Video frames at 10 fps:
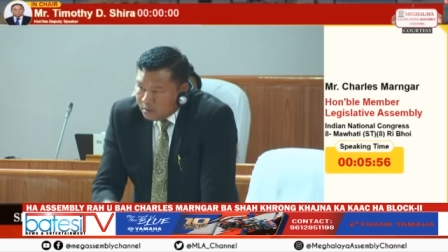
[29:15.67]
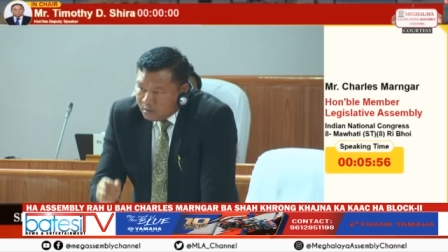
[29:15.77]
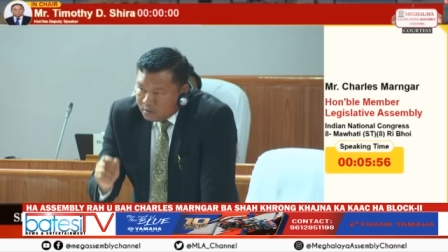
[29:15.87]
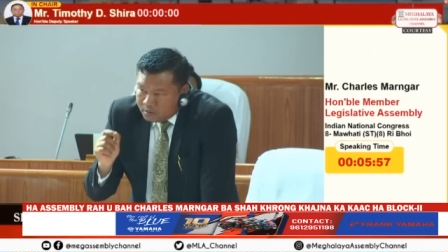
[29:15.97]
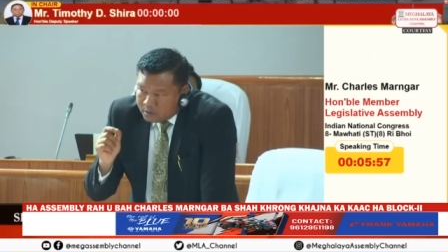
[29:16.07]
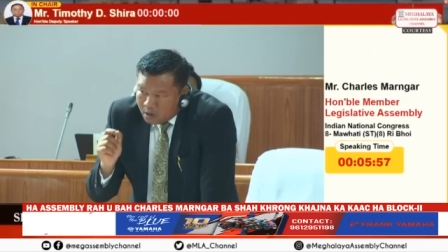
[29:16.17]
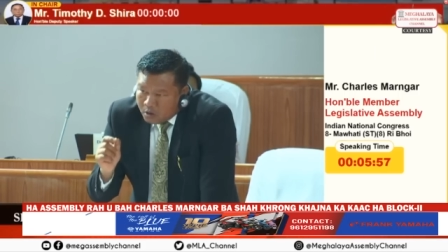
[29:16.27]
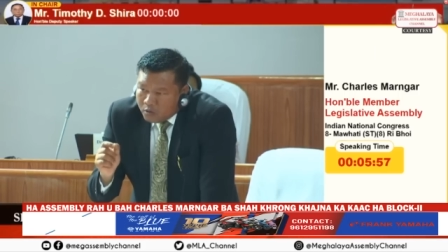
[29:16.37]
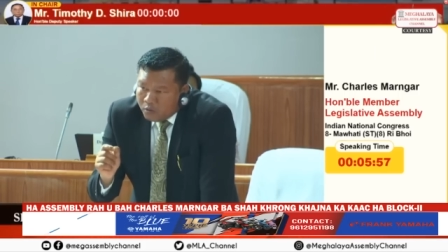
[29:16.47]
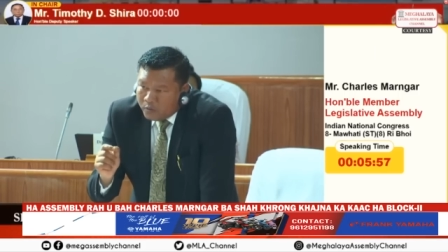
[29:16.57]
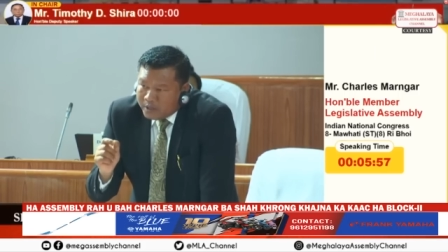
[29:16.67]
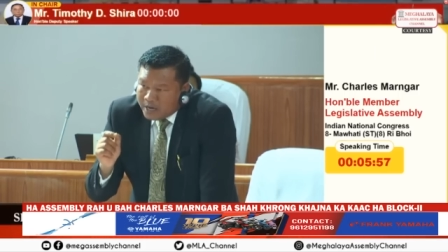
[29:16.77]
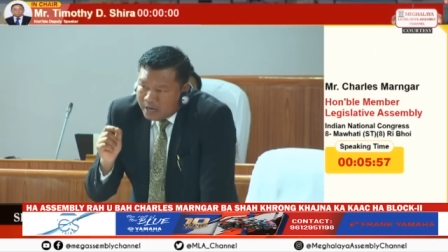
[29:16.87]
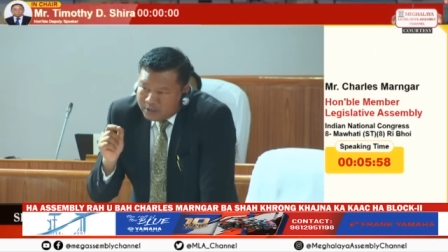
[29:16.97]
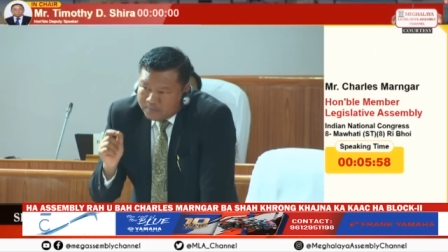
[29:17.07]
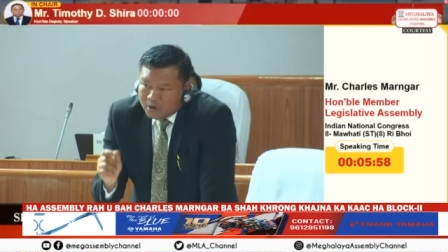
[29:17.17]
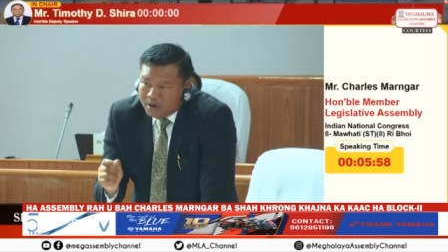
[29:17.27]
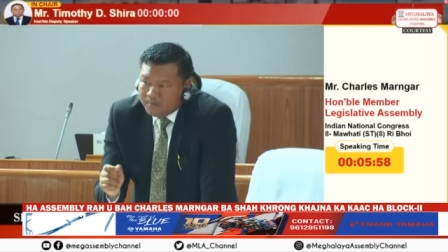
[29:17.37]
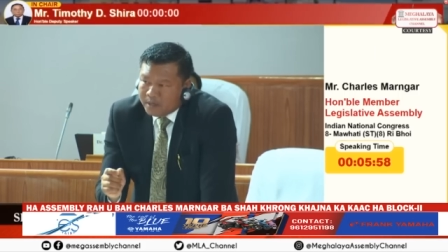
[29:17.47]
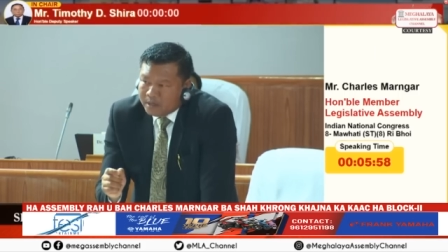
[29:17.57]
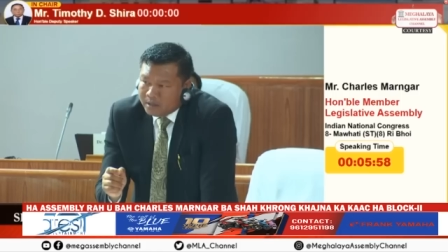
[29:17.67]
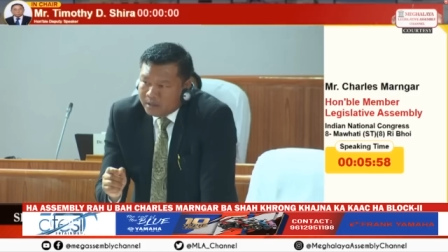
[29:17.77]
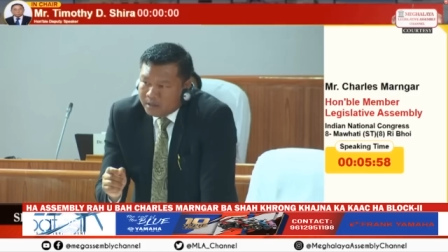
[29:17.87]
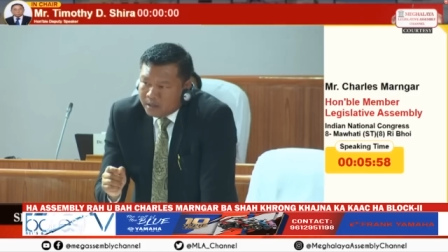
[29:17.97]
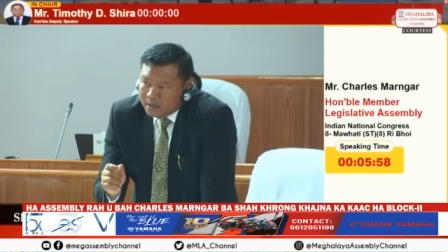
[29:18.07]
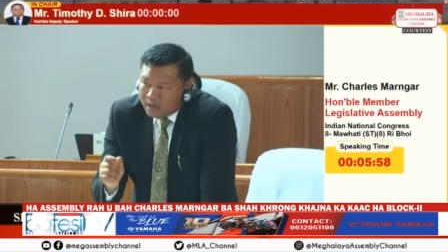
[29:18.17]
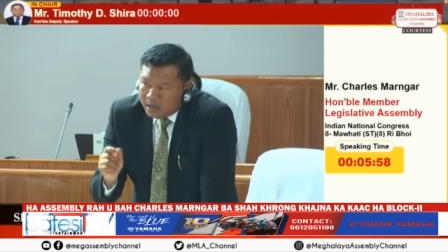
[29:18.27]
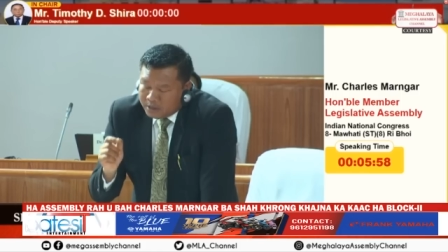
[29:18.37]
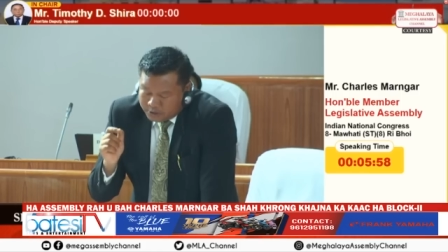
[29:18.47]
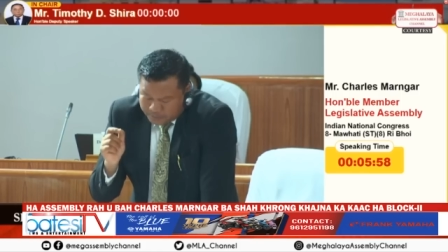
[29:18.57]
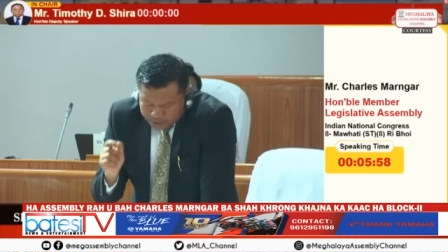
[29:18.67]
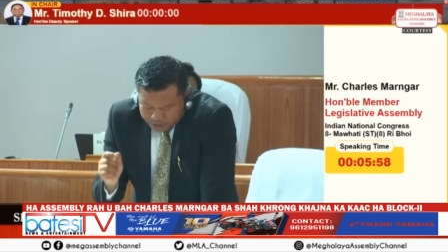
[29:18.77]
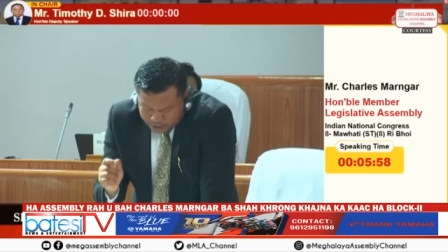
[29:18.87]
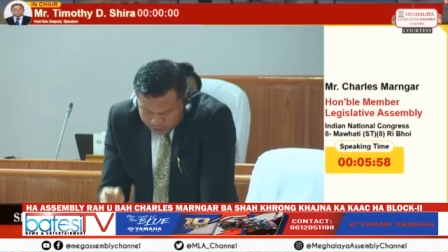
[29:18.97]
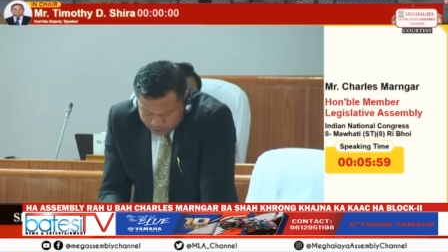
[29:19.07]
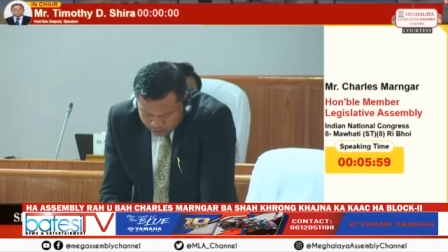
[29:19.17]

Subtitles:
to talk with the Assam government and especially